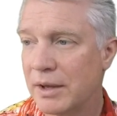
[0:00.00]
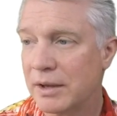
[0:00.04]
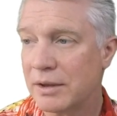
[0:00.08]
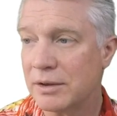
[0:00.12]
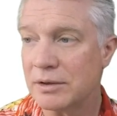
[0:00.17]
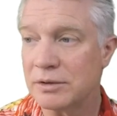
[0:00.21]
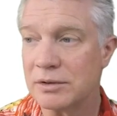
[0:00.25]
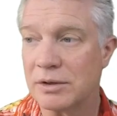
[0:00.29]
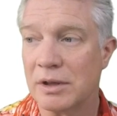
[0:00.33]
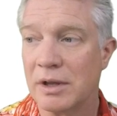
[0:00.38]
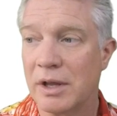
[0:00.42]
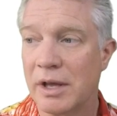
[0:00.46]

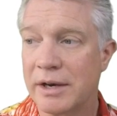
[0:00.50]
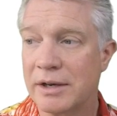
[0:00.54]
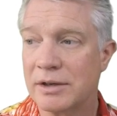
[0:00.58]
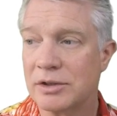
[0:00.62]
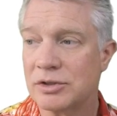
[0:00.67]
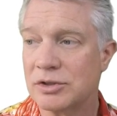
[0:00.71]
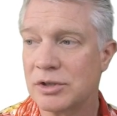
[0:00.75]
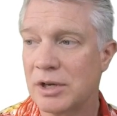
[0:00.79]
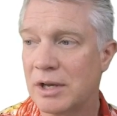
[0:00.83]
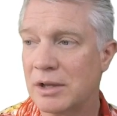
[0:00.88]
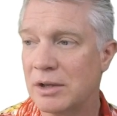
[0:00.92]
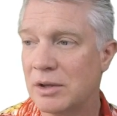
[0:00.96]
There's a lot of
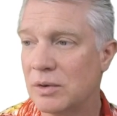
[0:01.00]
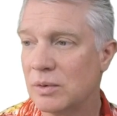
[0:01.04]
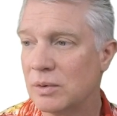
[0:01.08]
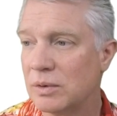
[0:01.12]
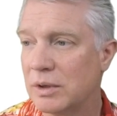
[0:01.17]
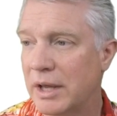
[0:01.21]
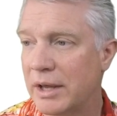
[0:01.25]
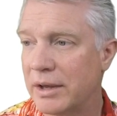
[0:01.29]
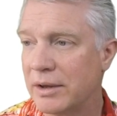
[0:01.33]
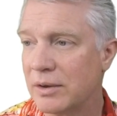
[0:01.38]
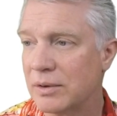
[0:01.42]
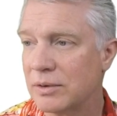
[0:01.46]
shallow
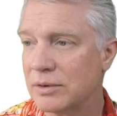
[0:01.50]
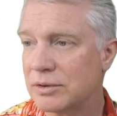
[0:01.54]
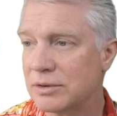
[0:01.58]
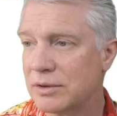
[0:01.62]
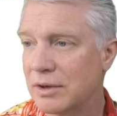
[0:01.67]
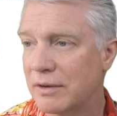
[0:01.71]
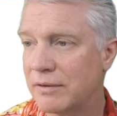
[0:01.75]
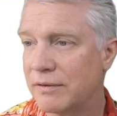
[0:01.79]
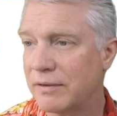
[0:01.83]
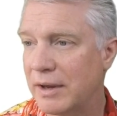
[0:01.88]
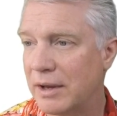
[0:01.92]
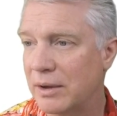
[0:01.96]
Lego
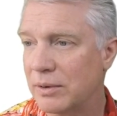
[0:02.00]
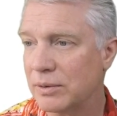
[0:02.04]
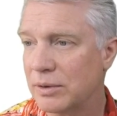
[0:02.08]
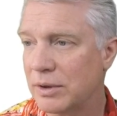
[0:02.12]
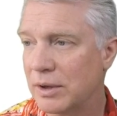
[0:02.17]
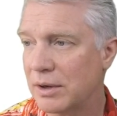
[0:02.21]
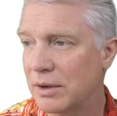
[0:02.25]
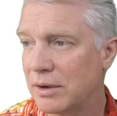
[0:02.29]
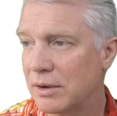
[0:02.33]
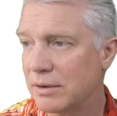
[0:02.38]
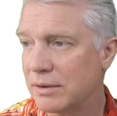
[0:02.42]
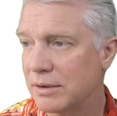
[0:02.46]
stuff out
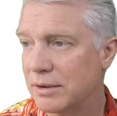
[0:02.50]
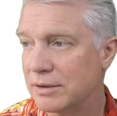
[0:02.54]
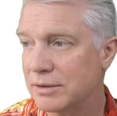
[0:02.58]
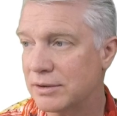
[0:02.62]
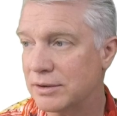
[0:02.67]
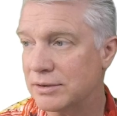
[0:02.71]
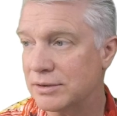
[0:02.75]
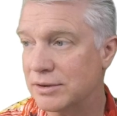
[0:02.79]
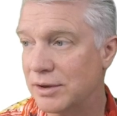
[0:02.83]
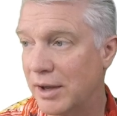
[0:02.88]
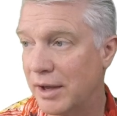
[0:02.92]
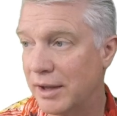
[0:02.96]
there. This
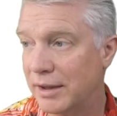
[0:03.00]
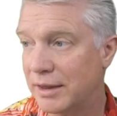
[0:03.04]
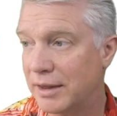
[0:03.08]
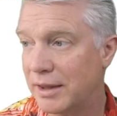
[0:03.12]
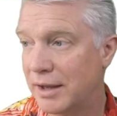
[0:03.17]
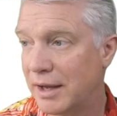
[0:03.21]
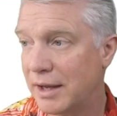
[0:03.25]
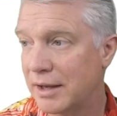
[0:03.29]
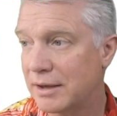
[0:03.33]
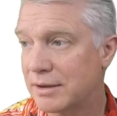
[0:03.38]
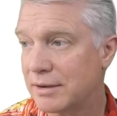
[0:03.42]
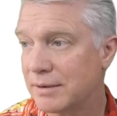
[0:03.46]
is not
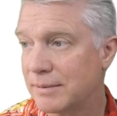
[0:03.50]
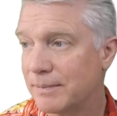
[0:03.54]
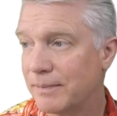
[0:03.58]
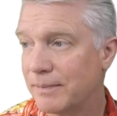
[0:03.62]
that.